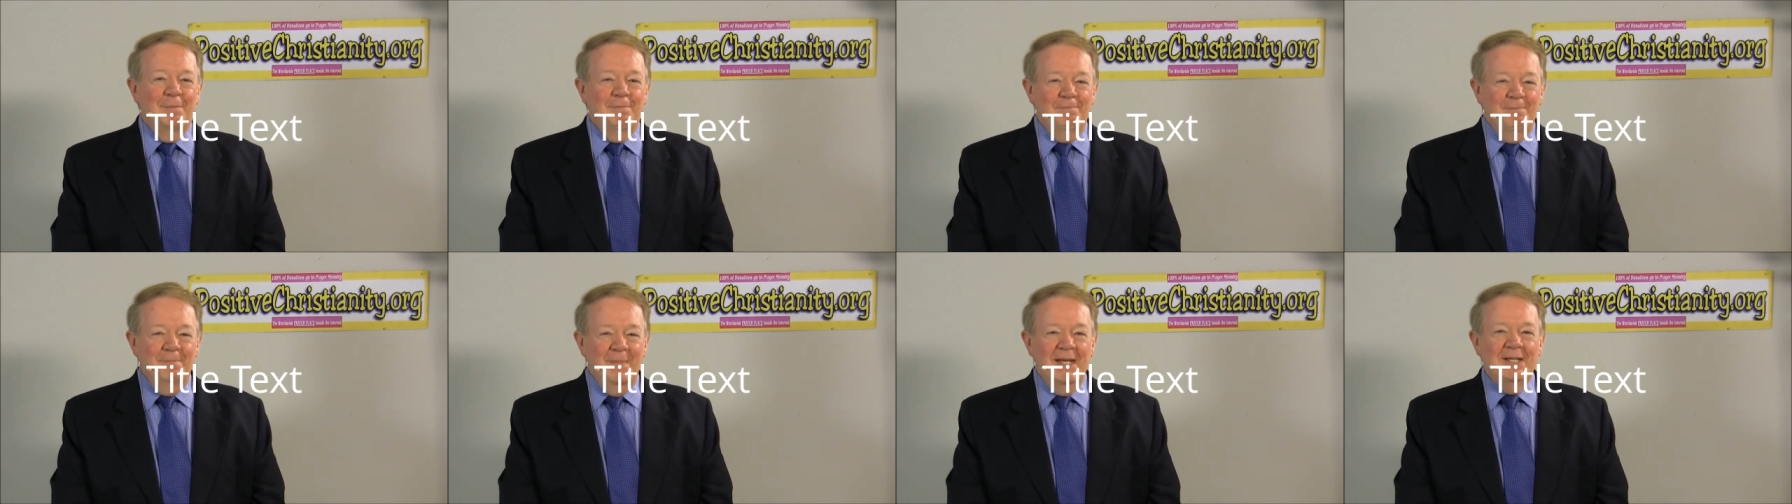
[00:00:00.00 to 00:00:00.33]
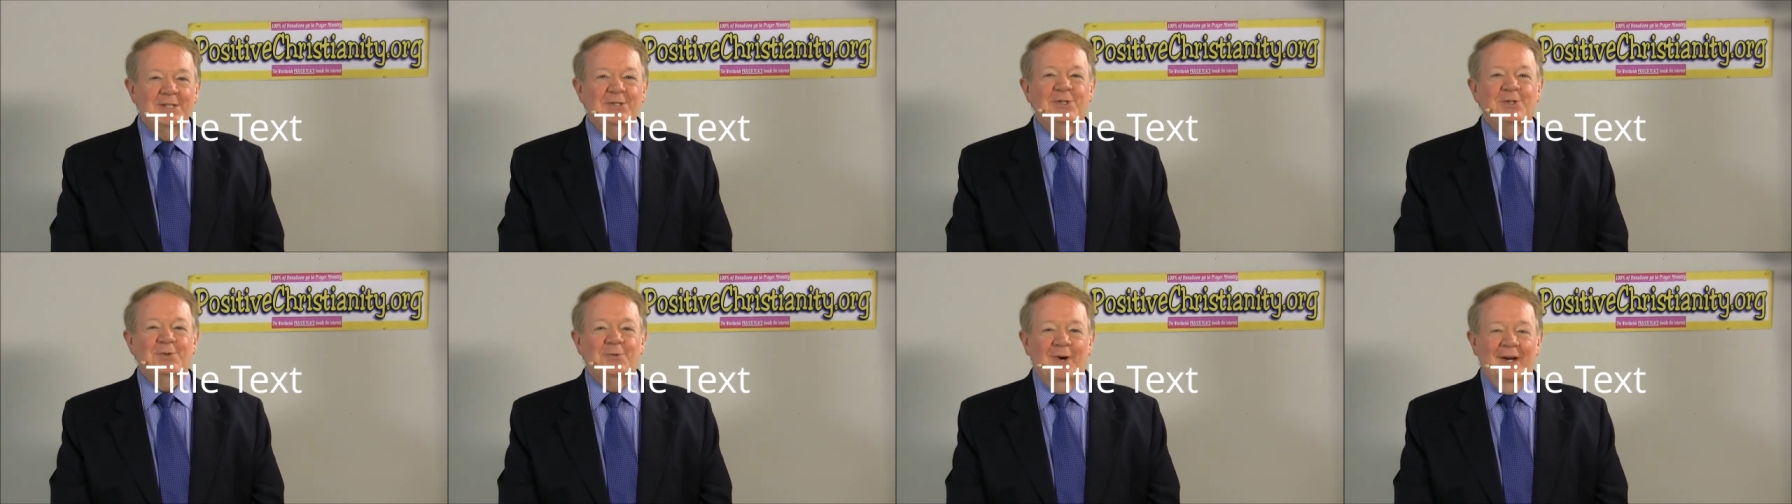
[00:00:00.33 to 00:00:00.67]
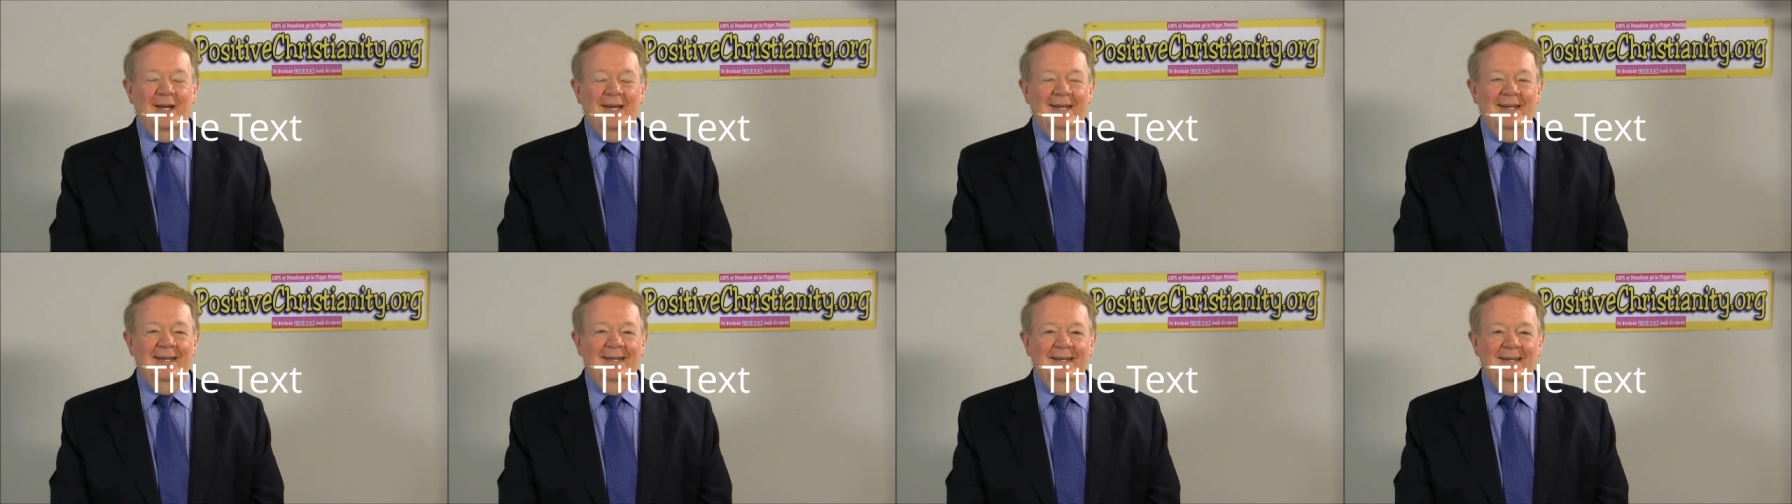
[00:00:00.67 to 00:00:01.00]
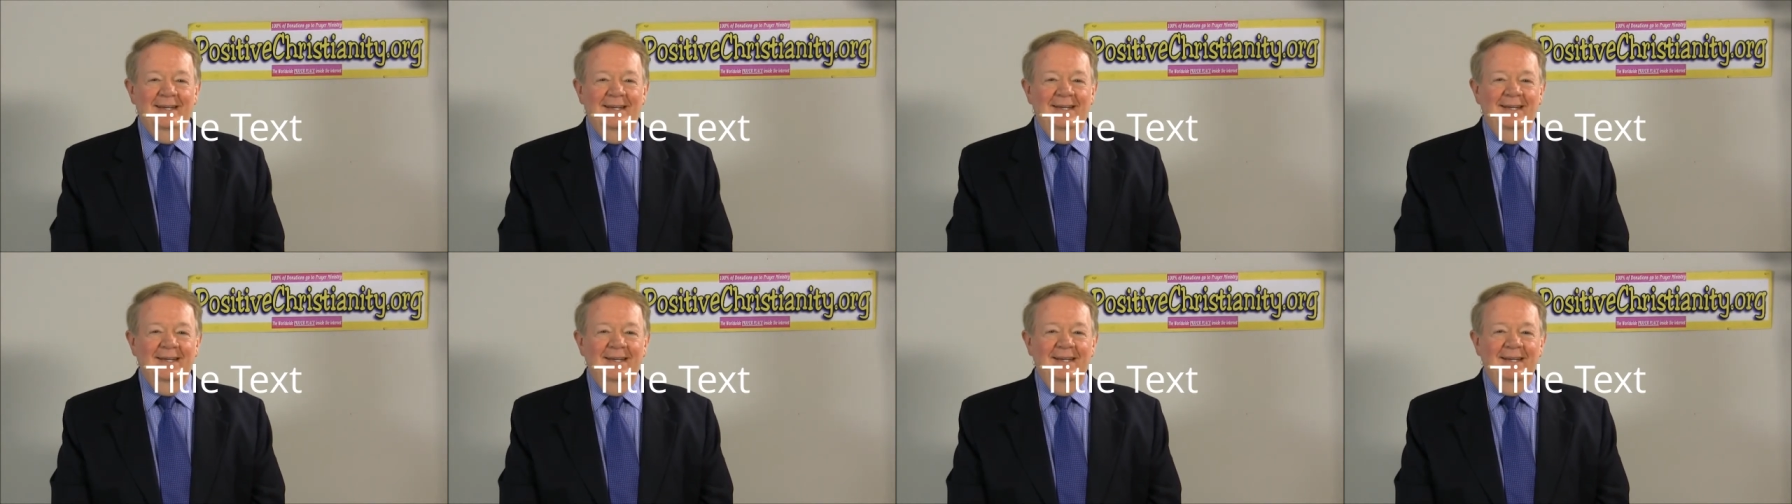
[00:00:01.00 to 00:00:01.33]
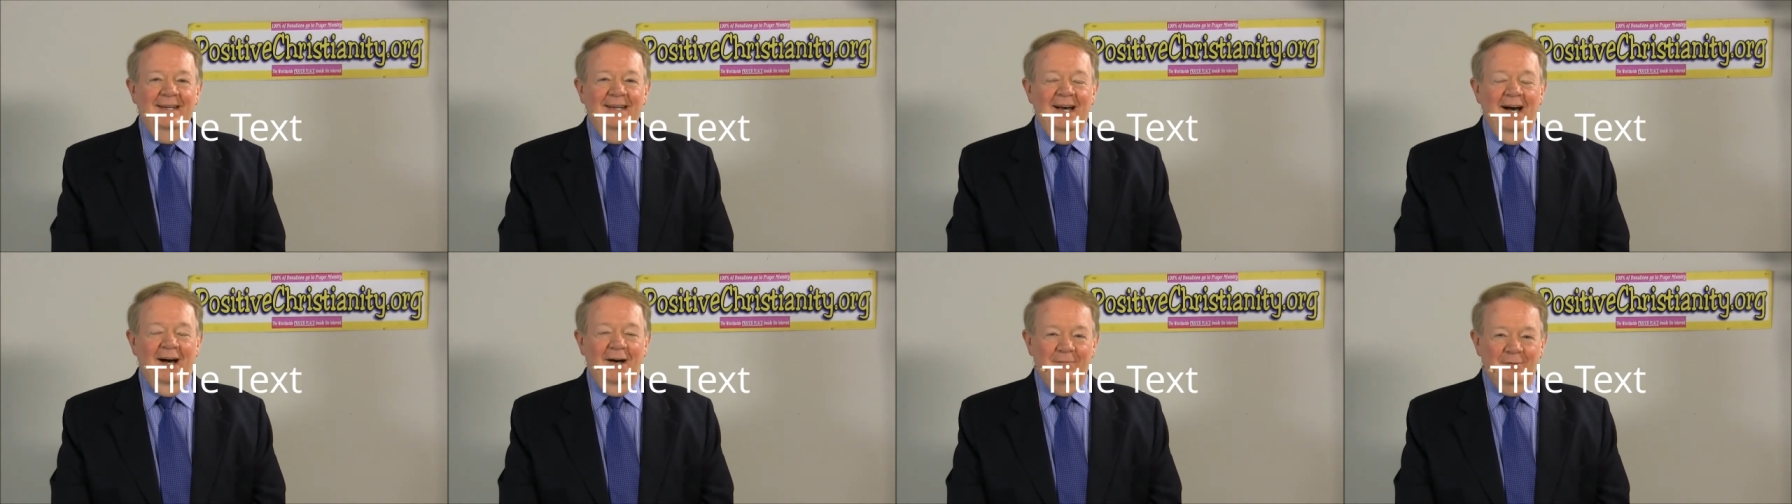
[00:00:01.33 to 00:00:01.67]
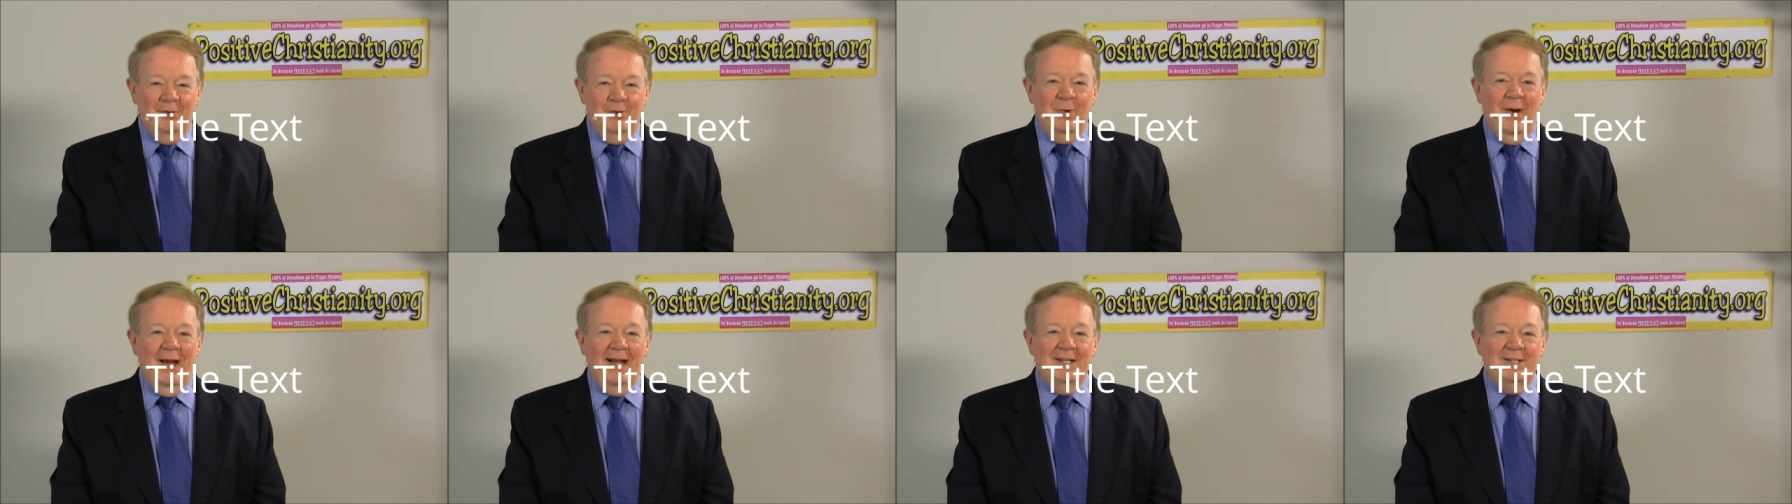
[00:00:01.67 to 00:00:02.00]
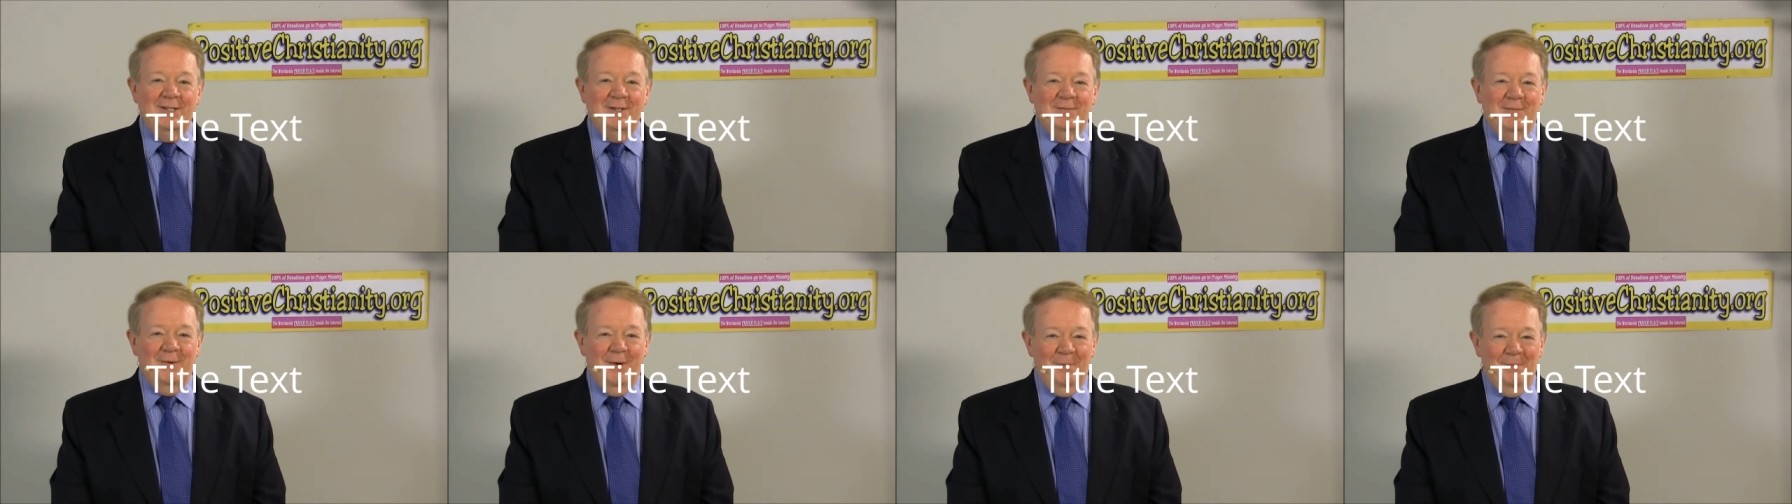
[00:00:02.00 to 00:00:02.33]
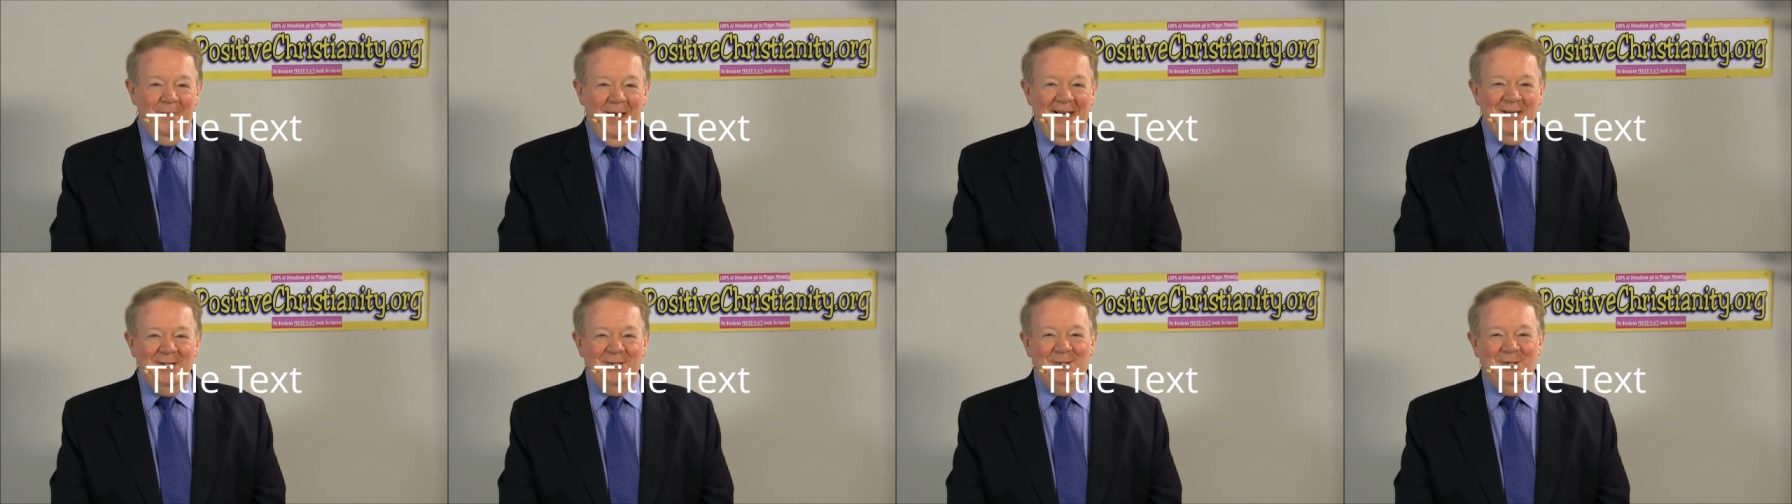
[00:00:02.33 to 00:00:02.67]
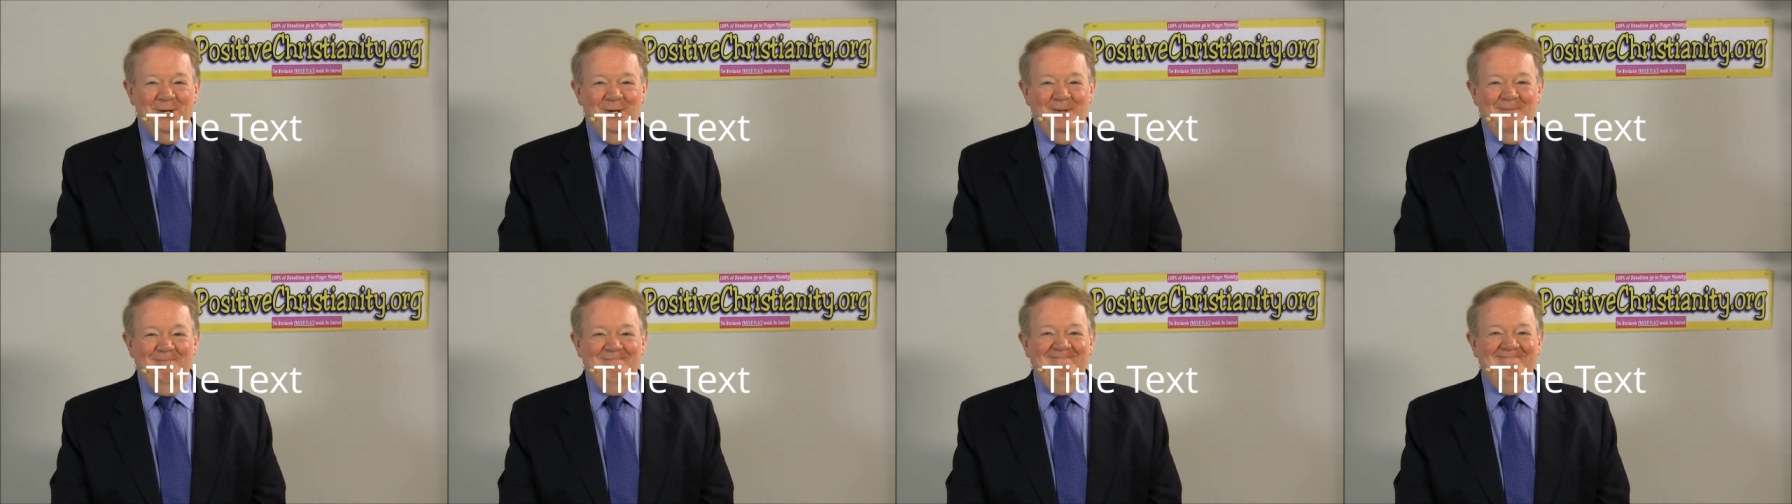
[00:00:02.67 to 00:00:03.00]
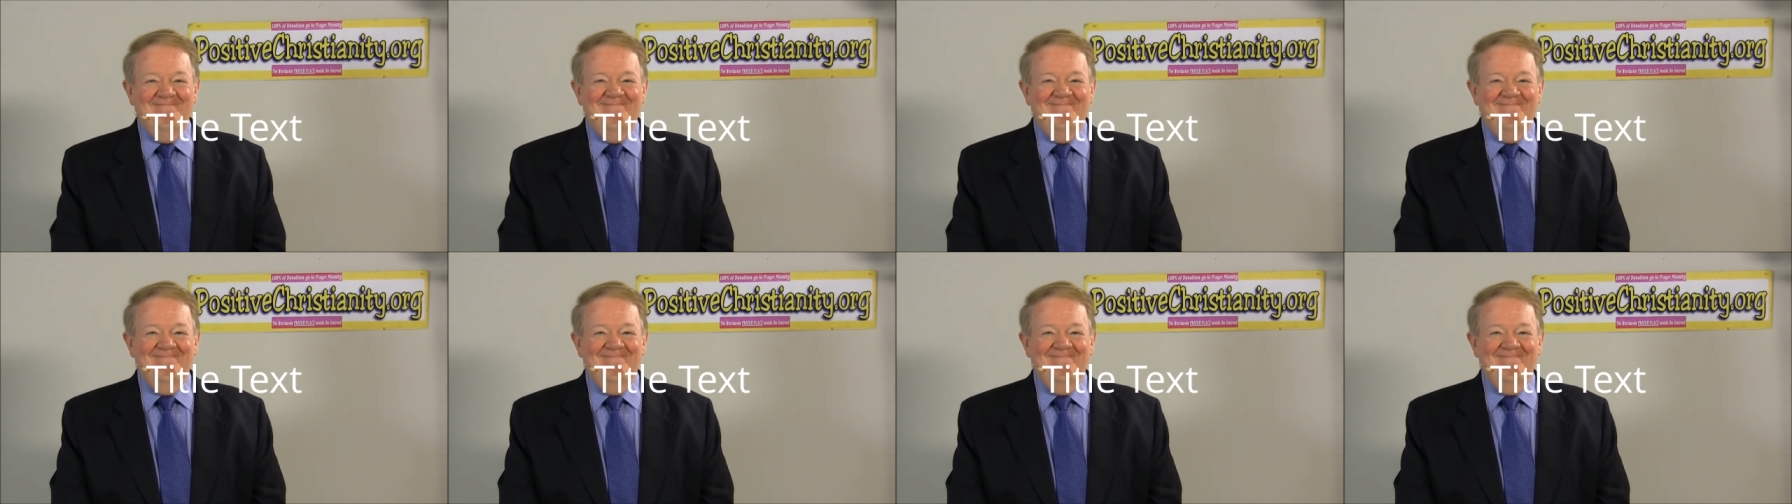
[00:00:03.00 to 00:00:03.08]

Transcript: mystery of transformation.